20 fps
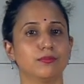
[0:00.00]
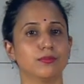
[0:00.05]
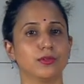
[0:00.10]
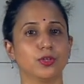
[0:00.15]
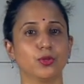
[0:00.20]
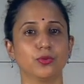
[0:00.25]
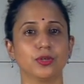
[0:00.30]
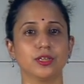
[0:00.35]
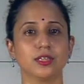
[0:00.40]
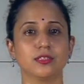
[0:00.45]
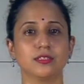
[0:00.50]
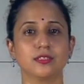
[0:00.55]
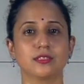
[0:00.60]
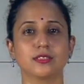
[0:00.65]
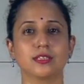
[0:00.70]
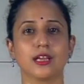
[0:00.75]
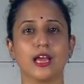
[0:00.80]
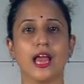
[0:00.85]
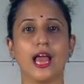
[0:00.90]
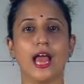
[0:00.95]

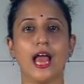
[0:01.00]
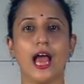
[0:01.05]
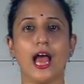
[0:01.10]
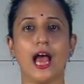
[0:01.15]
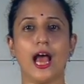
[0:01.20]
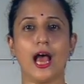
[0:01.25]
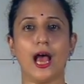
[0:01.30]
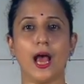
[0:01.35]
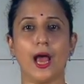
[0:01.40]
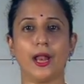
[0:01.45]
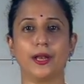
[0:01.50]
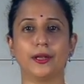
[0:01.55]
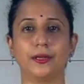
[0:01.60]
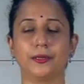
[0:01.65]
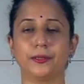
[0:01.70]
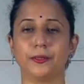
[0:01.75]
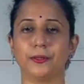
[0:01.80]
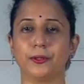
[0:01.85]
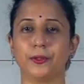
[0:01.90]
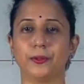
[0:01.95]
units.
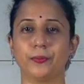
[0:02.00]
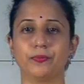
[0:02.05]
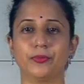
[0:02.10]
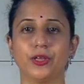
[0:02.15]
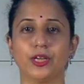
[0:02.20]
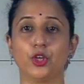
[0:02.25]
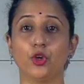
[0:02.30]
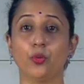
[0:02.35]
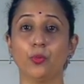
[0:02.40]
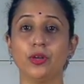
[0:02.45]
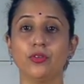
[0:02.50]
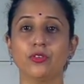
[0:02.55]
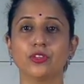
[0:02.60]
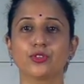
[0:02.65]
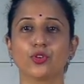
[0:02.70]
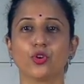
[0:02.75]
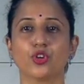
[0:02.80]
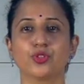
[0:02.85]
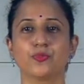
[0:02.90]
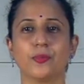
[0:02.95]
And the human
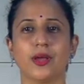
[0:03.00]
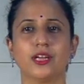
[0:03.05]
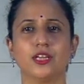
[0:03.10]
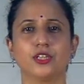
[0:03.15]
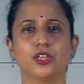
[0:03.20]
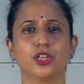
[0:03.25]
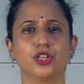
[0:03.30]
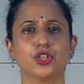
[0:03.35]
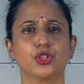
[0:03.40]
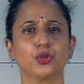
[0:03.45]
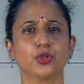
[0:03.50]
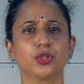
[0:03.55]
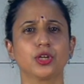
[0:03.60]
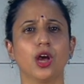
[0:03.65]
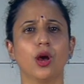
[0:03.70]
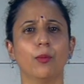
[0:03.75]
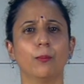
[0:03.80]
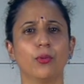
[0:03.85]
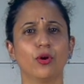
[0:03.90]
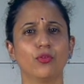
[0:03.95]
resource manager should
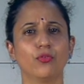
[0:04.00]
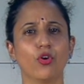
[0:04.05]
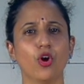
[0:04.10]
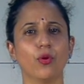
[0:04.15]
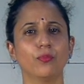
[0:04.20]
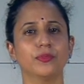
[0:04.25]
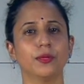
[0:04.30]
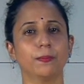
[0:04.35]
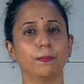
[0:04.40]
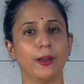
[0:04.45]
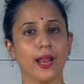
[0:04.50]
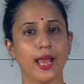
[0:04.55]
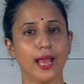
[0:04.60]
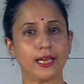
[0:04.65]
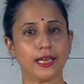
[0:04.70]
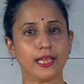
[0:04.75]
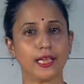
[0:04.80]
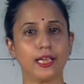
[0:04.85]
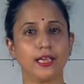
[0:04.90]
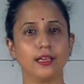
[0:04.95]
perform the
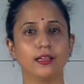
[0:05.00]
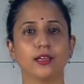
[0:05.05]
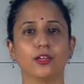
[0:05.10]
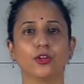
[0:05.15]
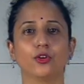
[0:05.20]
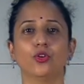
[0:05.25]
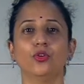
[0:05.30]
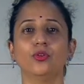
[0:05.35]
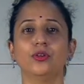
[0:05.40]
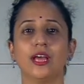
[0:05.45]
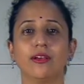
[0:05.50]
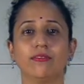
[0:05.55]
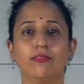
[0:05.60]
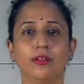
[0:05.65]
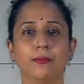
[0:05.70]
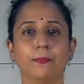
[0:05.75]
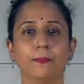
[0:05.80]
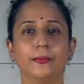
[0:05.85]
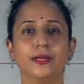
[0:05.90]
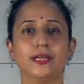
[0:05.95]
planning, you know,
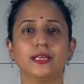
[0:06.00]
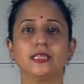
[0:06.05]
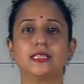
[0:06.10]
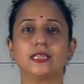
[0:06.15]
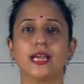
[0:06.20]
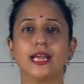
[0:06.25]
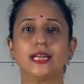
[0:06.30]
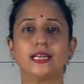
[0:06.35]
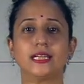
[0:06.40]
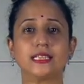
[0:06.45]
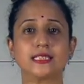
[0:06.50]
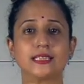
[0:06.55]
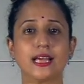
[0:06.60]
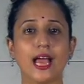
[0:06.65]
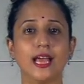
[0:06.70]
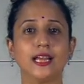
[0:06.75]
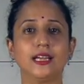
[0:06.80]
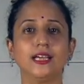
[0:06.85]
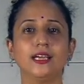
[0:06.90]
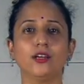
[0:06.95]
development and
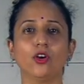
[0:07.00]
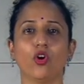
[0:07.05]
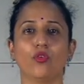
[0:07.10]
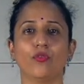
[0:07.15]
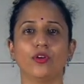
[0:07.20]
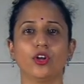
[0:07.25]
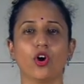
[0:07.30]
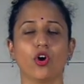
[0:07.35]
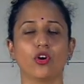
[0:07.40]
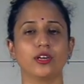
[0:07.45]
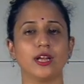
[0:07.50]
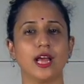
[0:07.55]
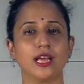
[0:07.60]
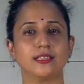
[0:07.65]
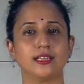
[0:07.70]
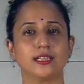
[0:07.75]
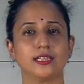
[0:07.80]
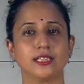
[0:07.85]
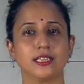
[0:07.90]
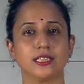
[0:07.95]
designing of an
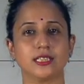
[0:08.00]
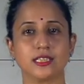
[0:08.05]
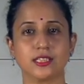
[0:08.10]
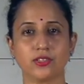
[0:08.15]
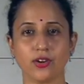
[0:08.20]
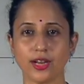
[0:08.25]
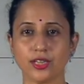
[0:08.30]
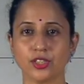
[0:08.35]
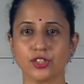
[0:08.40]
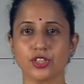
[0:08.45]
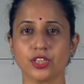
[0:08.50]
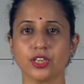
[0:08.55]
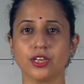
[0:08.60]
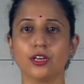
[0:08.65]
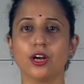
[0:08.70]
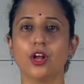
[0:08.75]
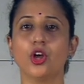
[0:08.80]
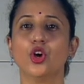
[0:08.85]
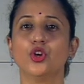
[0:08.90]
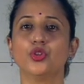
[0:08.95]
organizational
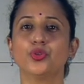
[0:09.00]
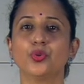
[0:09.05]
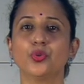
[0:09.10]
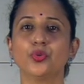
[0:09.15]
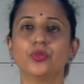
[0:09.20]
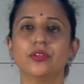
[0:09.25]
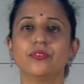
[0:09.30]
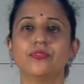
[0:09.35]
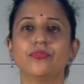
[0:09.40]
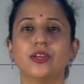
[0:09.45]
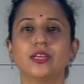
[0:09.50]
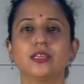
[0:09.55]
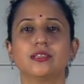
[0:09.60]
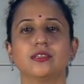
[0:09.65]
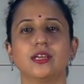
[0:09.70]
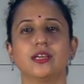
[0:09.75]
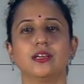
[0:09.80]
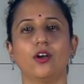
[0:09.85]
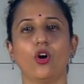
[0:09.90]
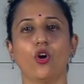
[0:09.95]
structure through the
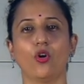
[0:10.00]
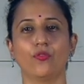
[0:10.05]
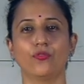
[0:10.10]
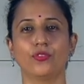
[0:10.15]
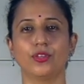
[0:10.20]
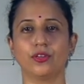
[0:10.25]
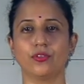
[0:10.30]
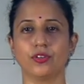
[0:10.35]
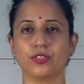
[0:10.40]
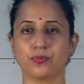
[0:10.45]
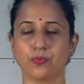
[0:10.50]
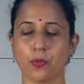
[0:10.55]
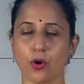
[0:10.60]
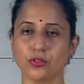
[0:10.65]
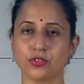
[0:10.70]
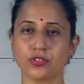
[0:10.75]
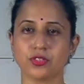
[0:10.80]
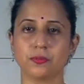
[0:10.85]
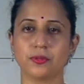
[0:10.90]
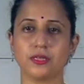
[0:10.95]
fixing of the
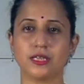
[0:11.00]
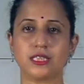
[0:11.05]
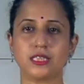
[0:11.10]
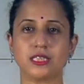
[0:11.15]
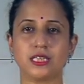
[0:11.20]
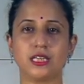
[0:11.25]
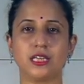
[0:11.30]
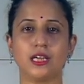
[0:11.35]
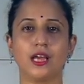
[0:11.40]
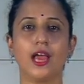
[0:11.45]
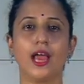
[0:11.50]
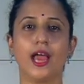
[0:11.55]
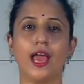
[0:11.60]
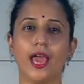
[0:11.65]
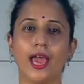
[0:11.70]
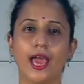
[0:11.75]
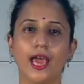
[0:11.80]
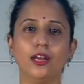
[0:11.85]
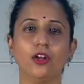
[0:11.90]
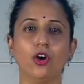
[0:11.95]
responsibility
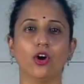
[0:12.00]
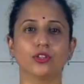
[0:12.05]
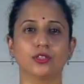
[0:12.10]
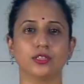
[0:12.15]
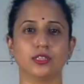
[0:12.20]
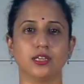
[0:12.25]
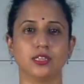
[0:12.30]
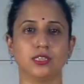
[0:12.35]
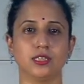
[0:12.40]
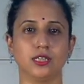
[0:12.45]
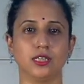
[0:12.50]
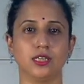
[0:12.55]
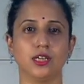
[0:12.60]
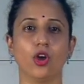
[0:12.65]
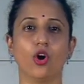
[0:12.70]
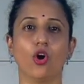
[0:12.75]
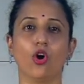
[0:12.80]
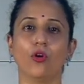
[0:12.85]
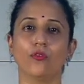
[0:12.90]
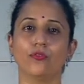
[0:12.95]
and authority
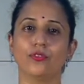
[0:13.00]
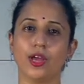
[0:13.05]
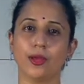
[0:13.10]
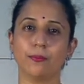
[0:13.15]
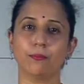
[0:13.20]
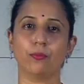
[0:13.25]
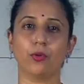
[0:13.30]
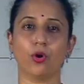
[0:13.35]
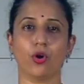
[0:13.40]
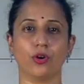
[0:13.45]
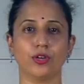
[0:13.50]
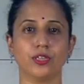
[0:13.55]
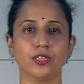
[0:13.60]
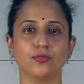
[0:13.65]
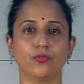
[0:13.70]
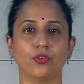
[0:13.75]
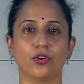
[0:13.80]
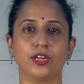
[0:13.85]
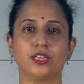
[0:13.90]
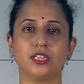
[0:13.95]
of the
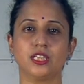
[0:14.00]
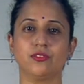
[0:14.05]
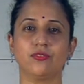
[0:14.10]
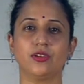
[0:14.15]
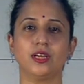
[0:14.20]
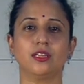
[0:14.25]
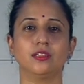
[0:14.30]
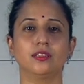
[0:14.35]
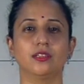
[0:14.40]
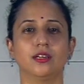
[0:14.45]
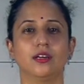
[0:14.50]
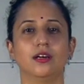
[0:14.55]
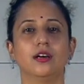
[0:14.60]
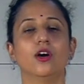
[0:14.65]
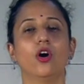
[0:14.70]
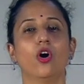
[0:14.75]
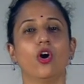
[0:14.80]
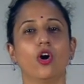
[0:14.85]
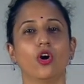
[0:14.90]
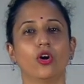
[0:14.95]
employees for achieving the
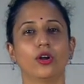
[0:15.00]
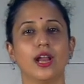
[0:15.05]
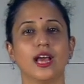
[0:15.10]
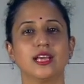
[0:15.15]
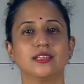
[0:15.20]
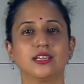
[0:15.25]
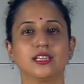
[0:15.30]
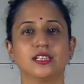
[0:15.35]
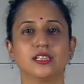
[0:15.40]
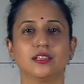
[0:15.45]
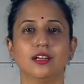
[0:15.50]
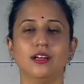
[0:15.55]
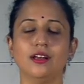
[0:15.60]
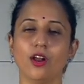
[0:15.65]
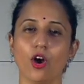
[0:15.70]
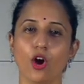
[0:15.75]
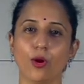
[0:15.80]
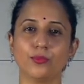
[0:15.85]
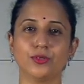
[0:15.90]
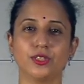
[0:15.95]
organizational
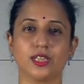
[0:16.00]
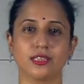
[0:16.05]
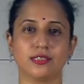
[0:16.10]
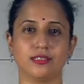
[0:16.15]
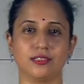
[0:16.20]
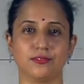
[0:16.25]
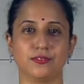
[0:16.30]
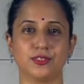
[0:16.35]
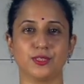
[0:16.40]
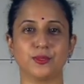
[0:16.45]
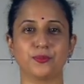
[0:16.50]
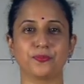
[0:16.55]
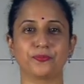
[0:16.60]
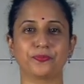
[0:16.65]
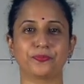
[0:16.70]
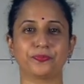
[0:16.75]
objectives.